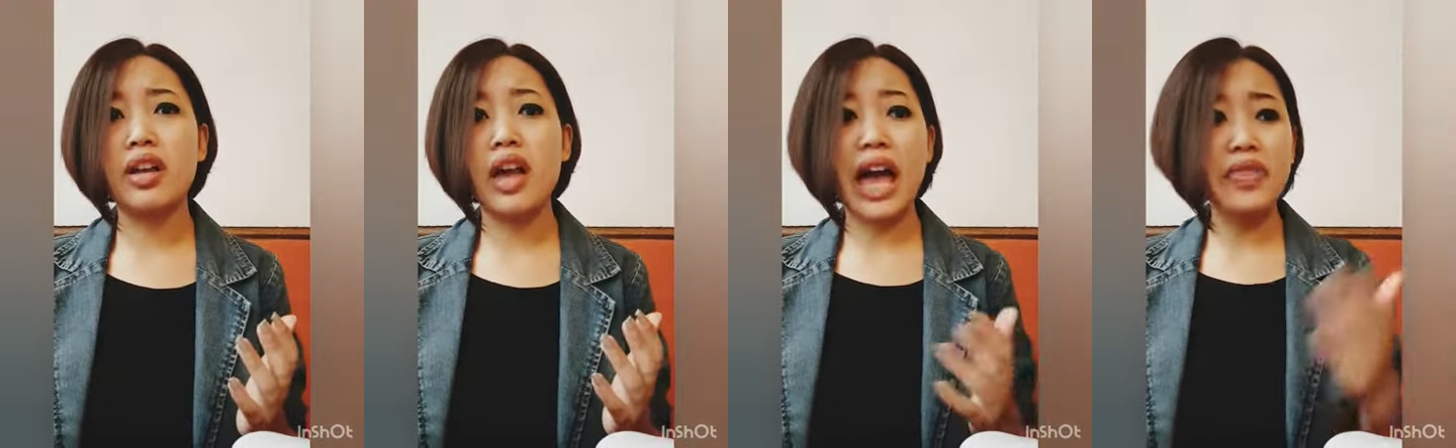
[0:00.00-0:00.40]

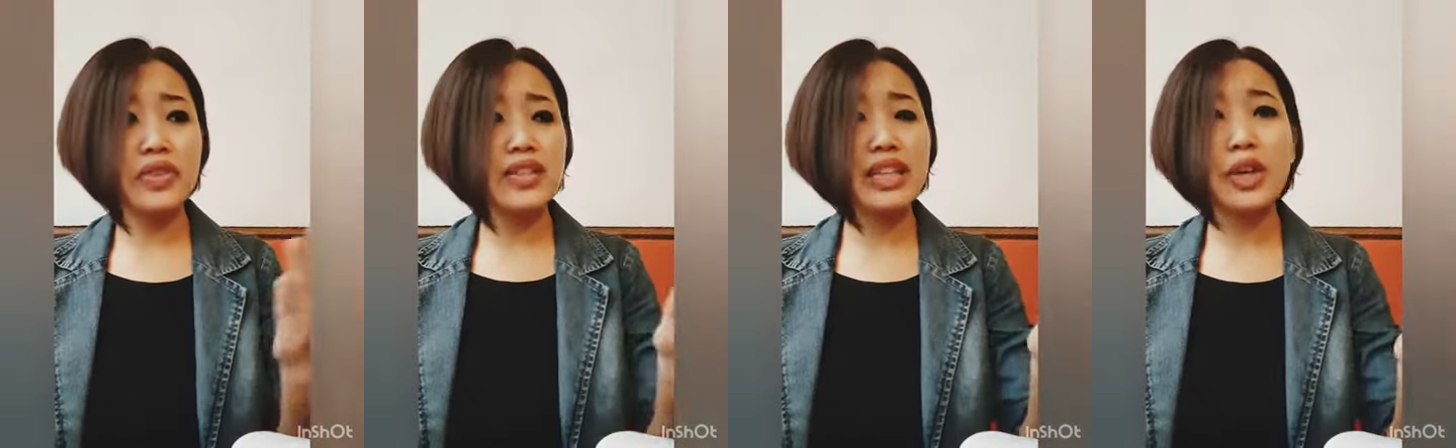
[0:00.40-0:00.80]
And the
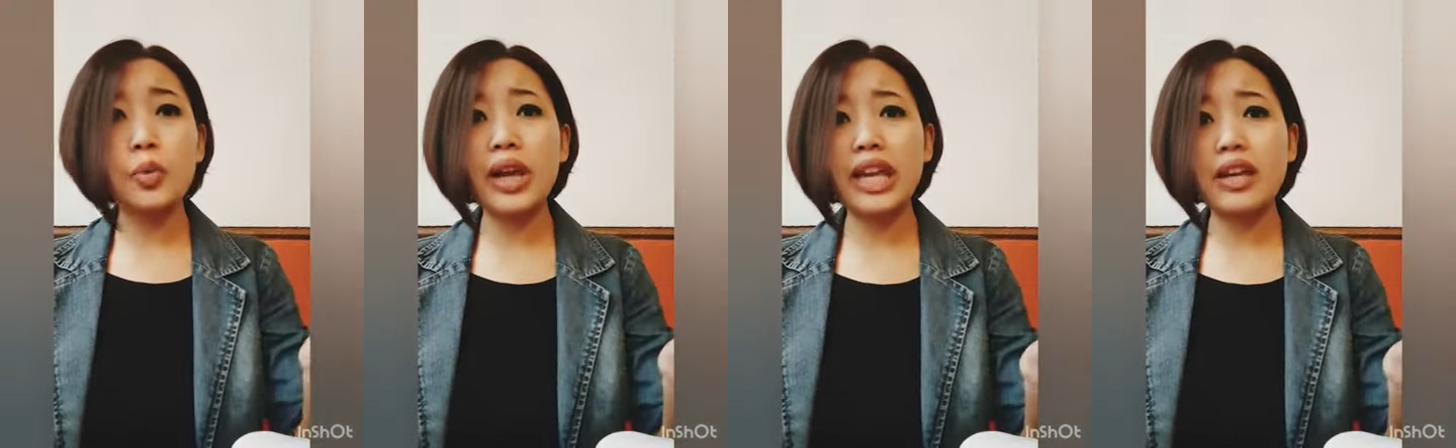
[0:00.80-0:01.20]
sea
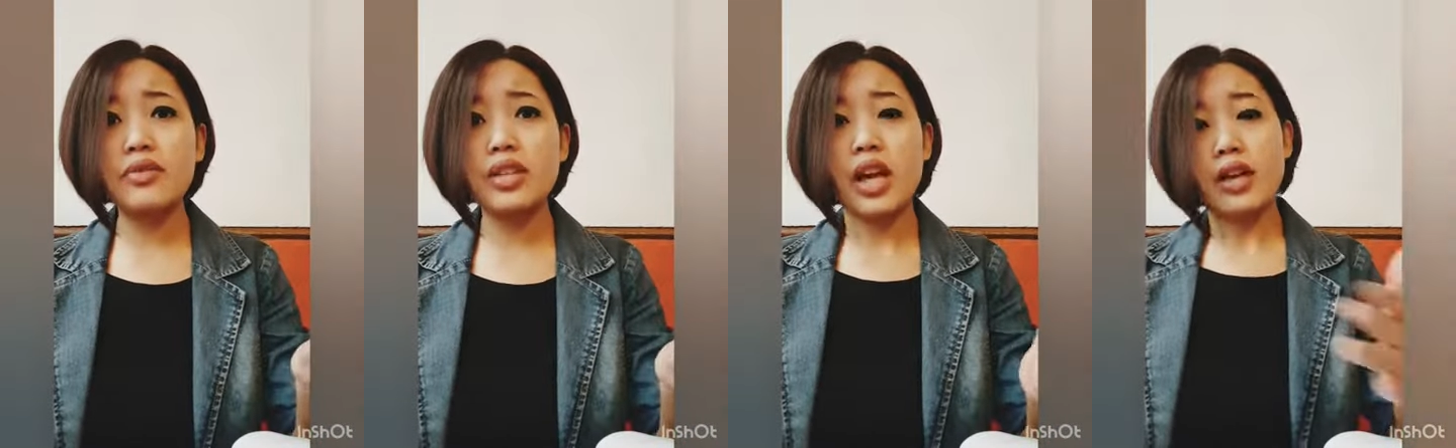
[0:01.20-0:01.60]

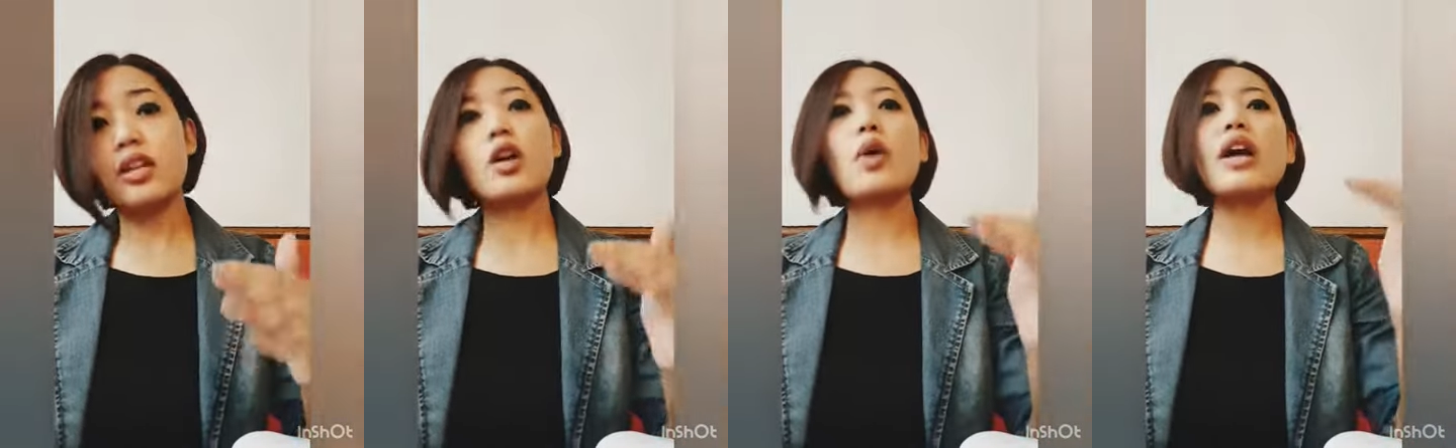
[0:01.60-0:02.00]
waves, they
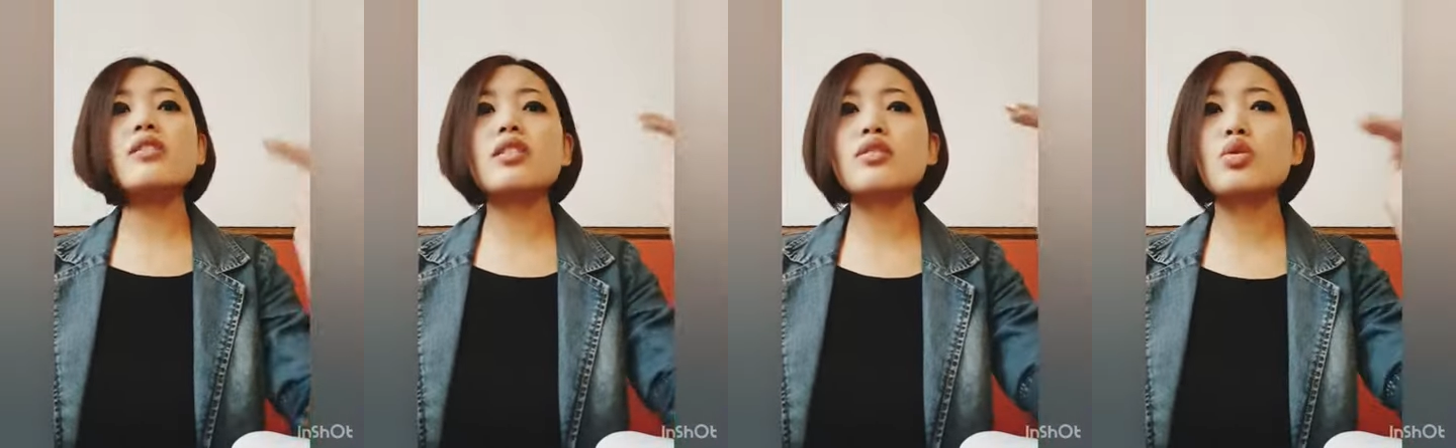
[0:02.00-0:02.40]
are
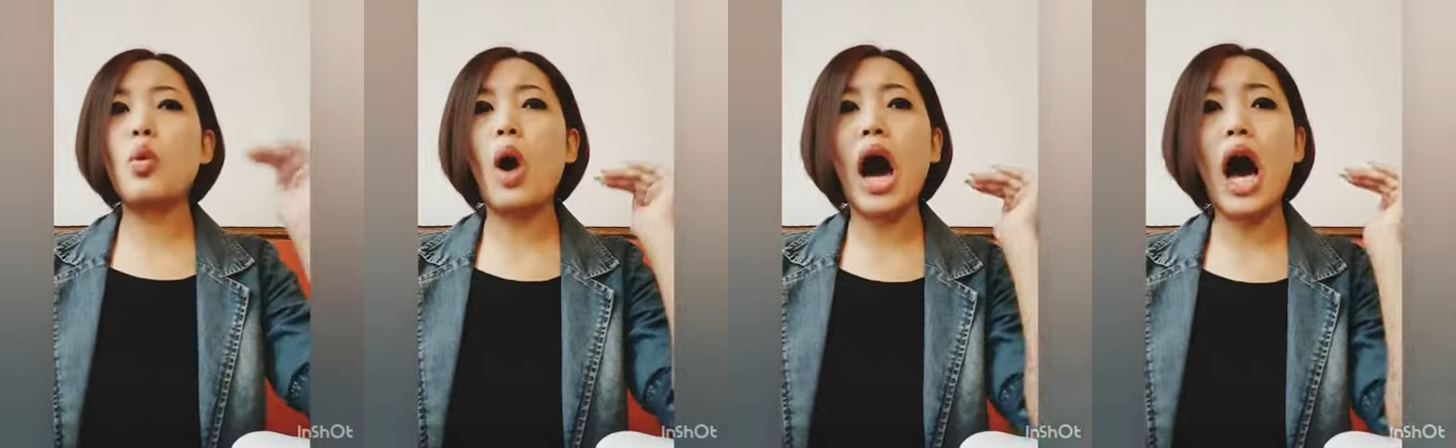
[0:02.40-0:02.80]
rising
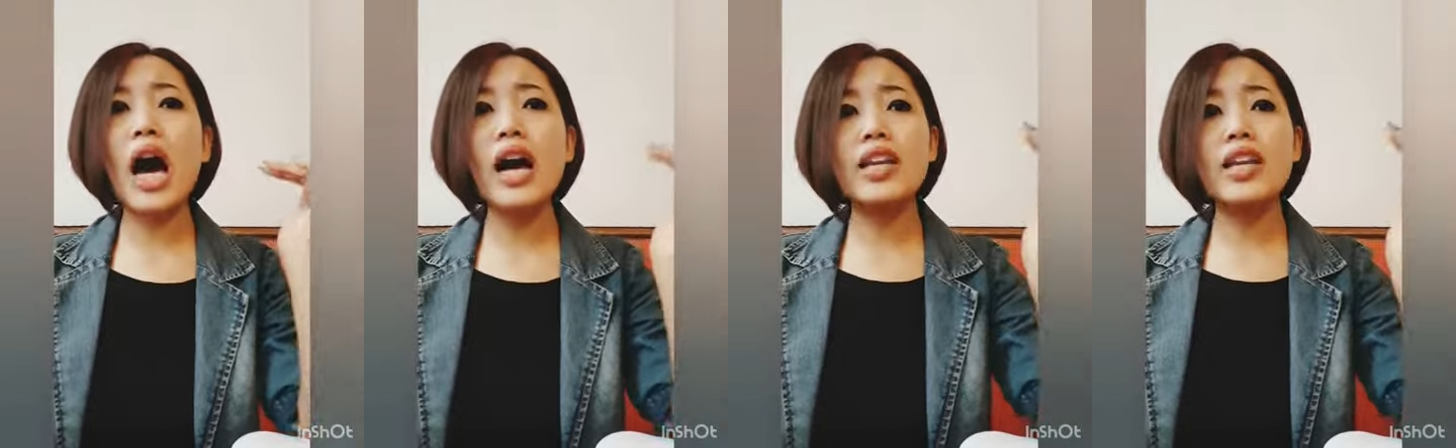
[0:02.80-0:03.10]
so high,